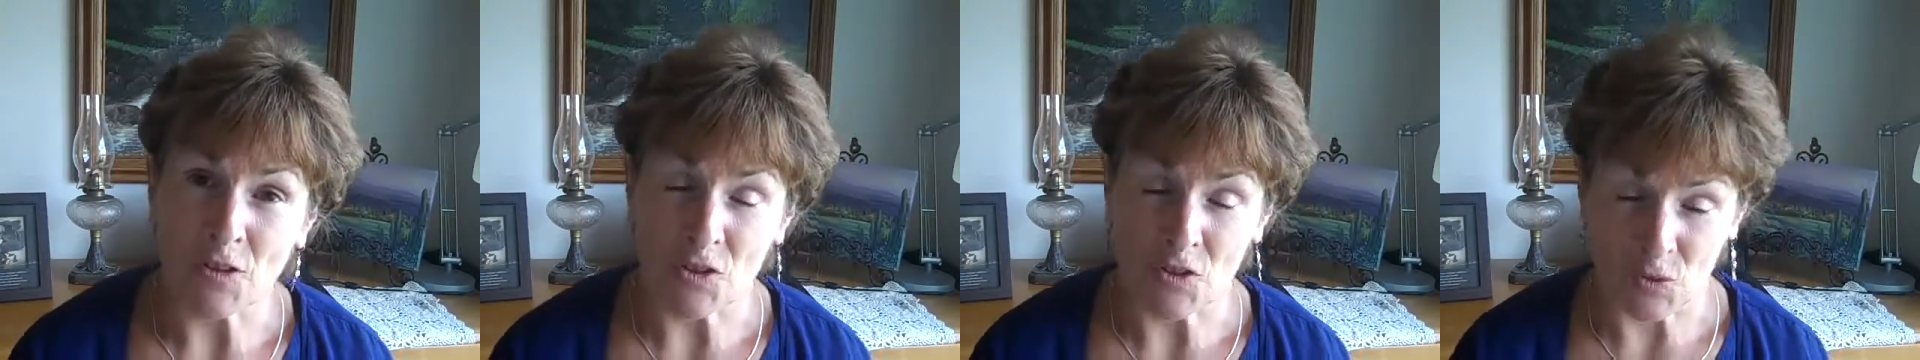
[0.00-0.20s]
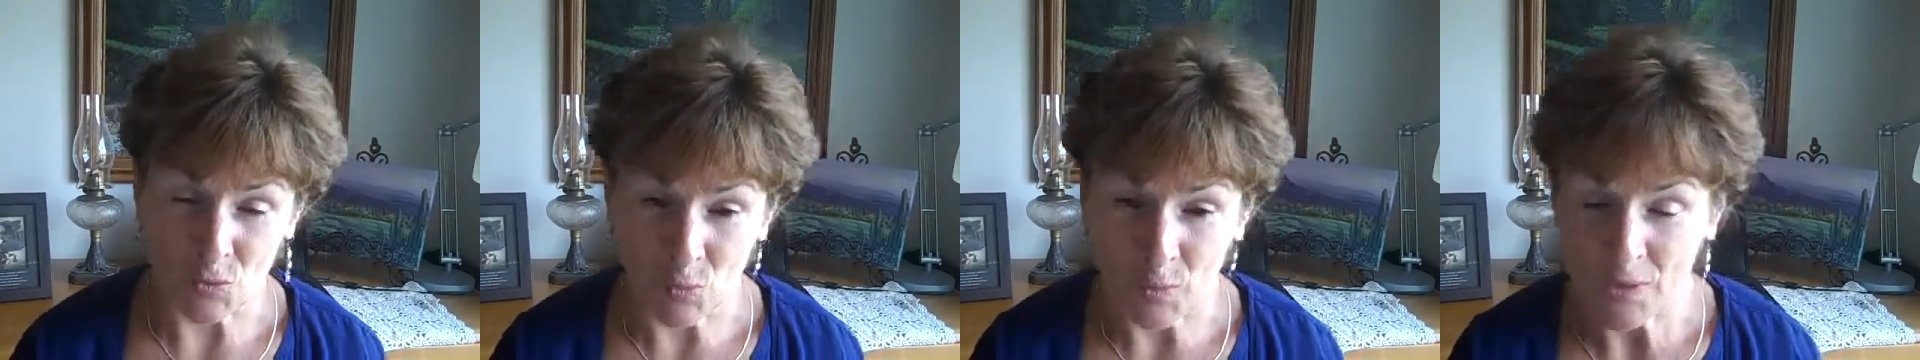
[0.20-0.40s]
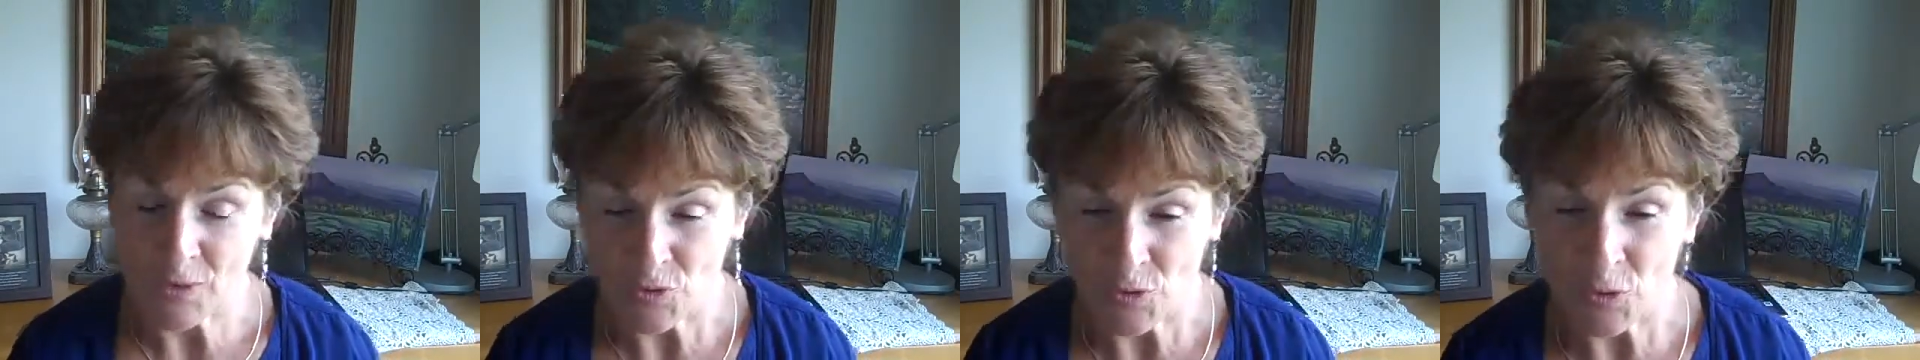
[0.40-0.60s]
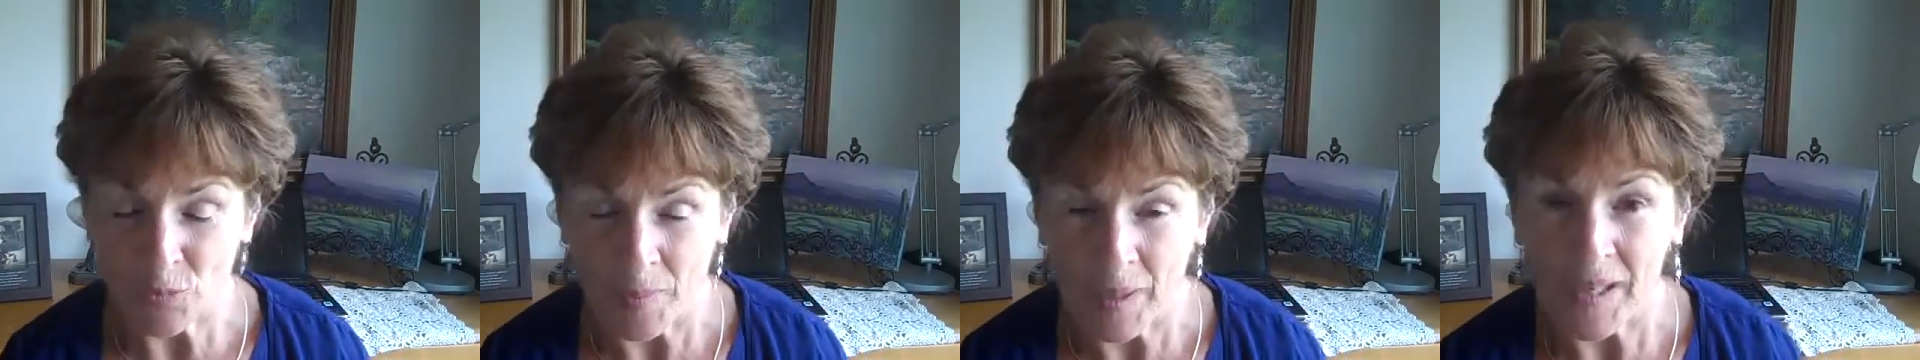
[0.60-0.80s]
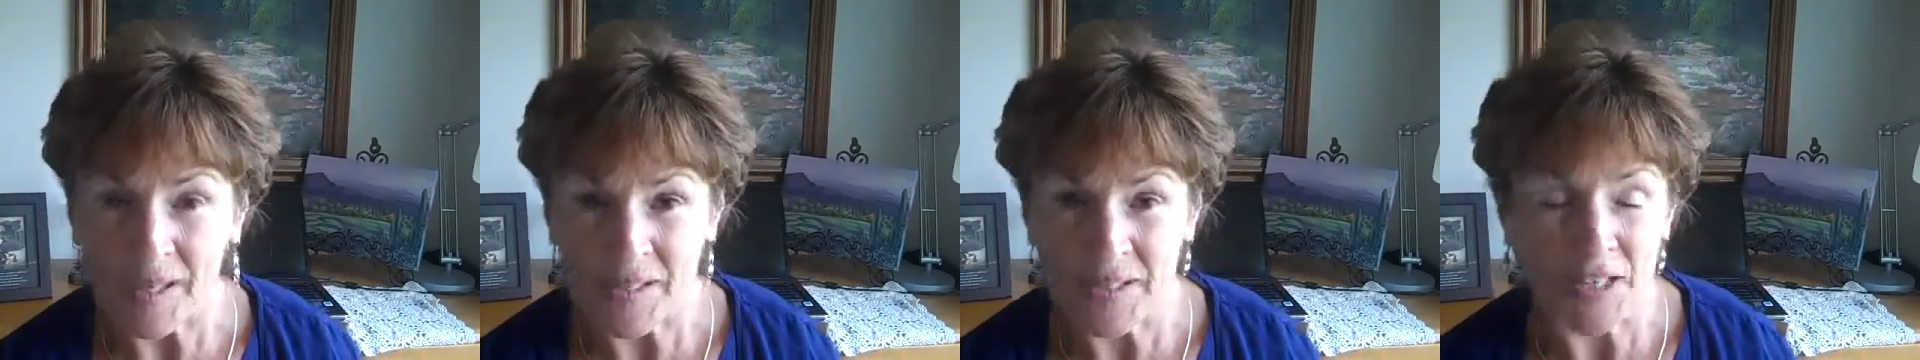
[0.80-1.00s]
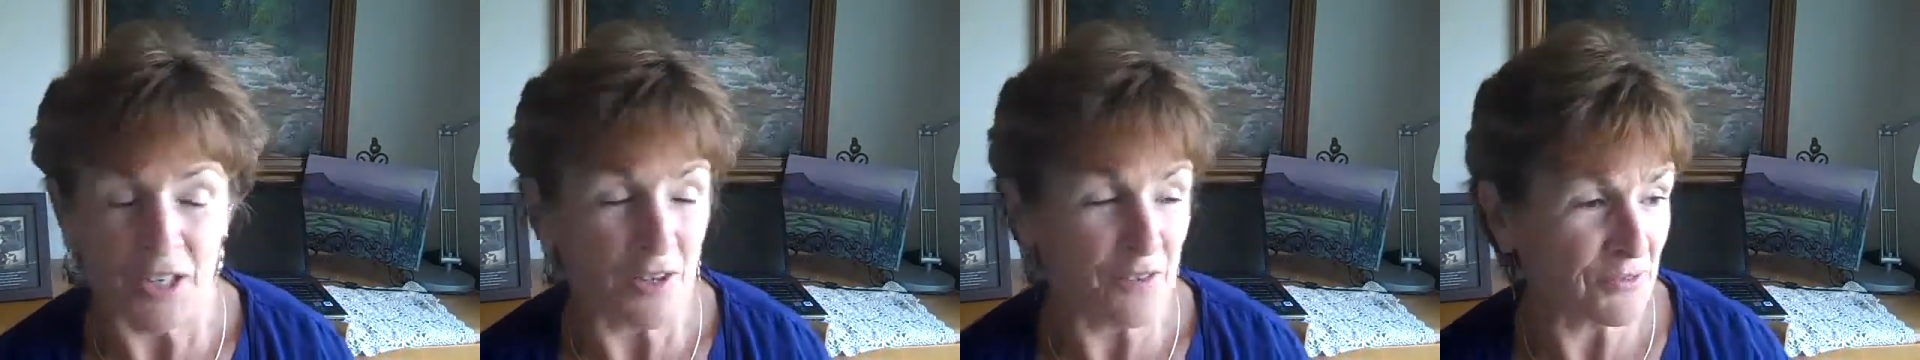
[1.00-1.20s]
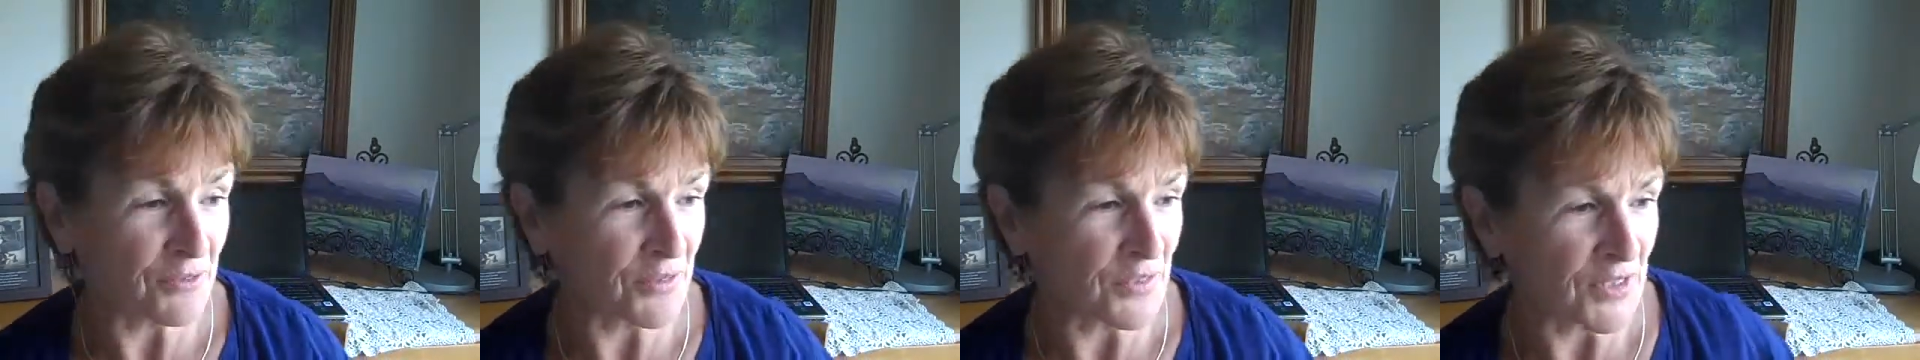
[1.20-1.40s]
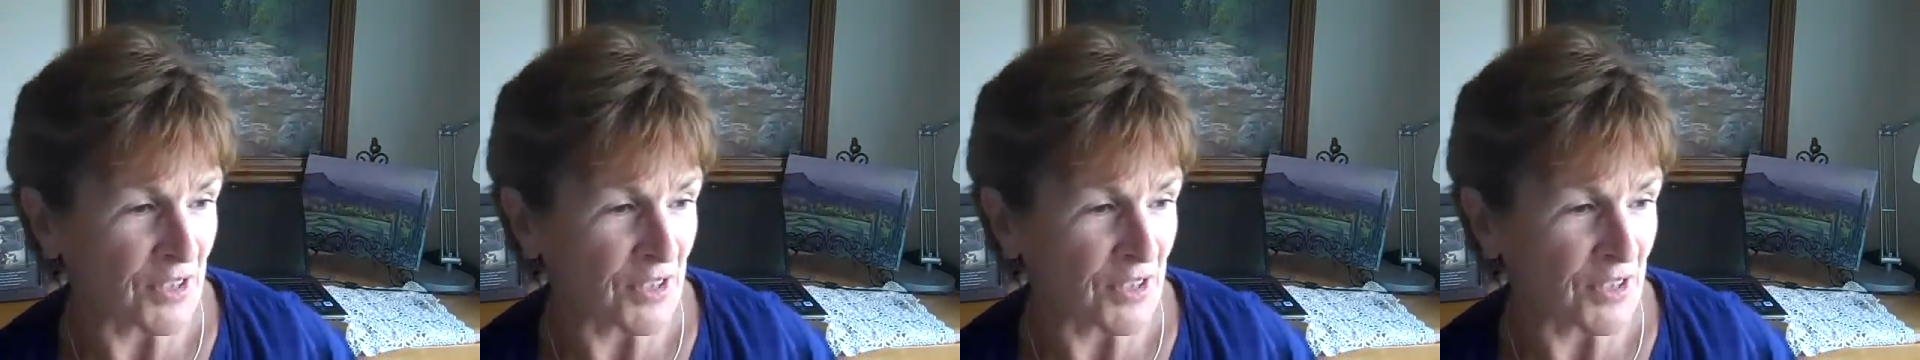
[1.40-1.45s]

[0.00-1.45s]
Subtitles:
to sequester myself,